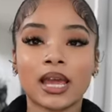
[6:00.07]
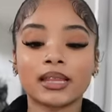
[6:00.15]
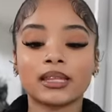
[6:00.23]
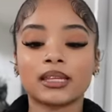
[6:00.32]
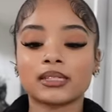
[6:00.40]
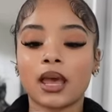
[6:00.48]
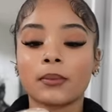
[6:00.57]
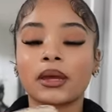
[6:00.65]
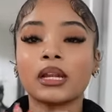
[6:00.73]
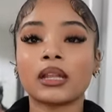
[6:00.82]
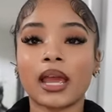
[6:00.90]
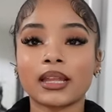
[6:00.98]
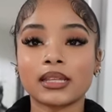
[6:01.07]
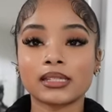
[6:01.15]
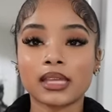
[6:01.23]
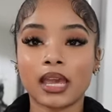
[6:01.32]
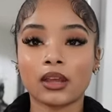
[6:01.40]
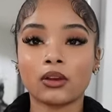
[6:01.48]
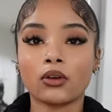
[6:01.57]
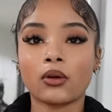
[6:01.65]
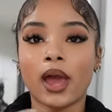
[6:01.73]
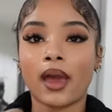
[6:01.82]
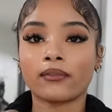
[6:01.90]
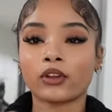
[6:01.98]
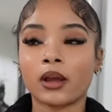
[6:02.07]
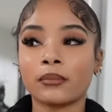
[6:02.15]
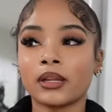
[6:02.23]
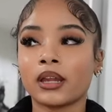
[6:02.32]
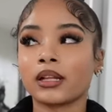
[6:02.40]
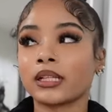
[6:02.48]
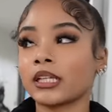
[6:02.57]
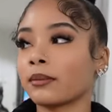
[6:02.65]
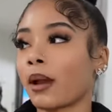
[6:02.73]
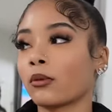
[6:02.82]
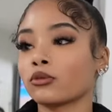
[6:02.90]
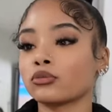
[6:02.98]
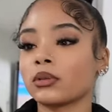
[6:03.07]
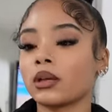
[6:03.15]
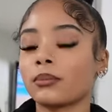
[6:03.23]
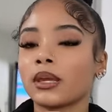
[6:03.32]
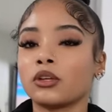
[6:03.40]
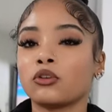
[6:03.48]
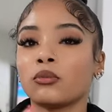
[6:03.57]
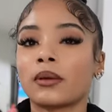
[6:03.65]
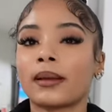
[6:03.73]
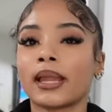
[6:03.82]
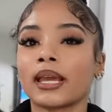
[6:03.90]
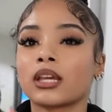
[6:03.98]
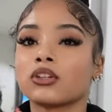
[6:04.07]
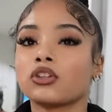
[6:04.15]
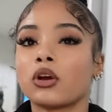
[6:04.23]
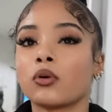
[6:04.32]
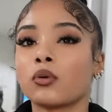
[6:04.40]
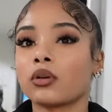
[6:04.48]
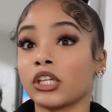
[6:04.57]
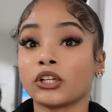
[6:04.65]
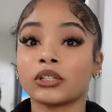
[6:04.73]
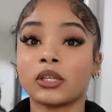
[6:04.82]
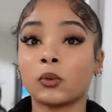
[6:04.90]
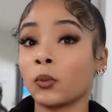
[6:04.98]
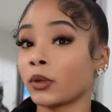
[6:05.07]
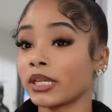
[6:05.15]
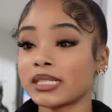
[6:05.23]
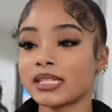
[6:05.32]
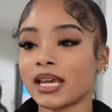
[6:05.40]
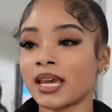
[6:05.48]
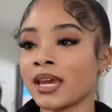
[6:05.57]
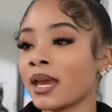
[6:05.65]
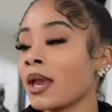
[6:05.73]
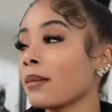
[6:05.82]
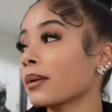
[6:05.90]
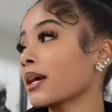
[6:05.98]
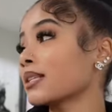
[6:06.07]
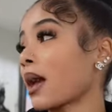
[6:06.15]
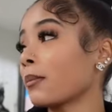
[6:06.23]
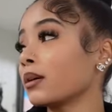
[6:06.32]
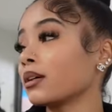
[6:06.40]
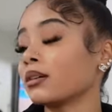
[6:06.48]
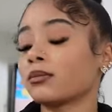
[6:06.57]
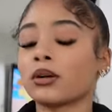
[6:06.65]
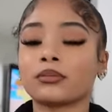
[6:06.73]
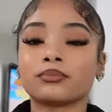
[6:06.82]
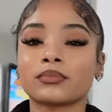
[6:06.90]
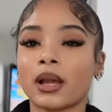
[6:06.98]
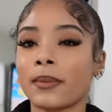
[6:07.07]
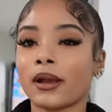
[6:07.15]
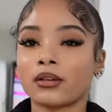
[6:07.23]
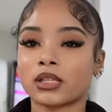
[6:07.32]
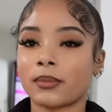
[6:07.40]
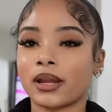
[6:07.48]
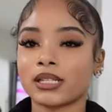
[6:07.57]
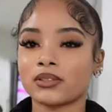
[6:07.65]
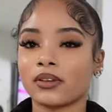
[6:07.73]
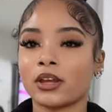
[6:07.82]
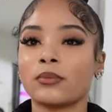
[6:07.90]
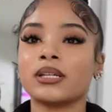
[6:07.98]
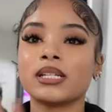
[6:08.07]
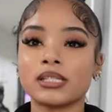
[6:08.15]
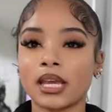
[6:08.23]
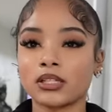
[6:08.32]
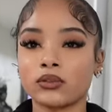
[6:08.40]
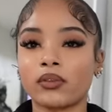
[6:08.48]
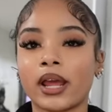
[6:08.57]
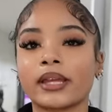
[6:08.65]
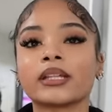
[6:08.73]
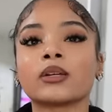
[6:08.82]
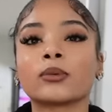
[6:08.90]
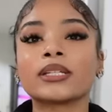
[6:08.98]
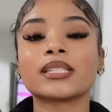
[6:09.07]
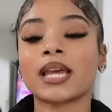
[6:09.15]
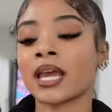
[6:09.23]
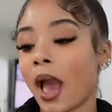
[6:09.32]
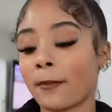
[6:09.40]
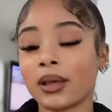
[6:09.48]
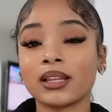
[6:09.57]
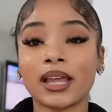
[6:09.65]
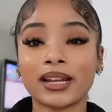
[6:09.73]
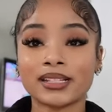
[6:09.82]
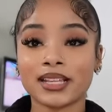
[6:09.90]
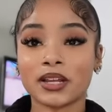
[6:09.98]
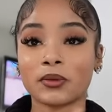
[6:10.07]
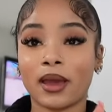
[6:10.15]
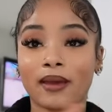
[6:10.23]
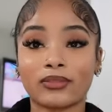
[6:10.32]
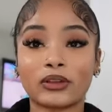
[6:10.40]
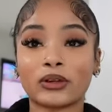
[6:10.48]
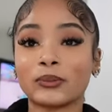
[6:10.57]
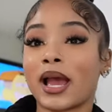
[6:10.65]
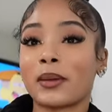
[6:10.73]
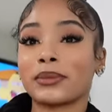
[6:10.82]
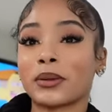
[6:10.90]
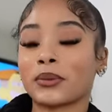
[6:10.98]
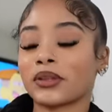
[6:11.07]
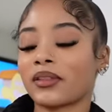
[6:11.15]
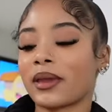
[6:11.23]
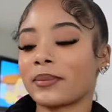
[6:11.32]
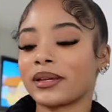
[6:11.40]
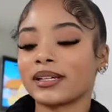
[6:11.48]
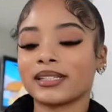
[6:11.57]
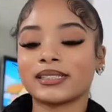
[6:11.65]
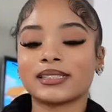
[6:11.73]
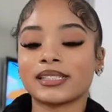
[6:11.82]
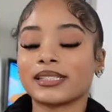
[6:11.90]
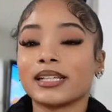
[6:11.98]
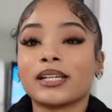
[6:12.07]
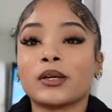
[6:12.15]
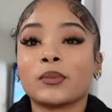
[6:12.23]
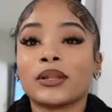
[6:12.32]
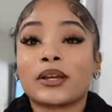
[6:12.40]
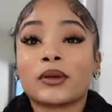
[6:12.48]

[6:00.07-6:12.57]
light this. I'm going to light this candle after I'm done cleaning my room up and doing my like, you know, yearly reset because I'm a, well, I'm not going to talk about this video, but just stay tuned for that yearly reset. I'm going to light this candle after I'm done with all that because it's literally going to be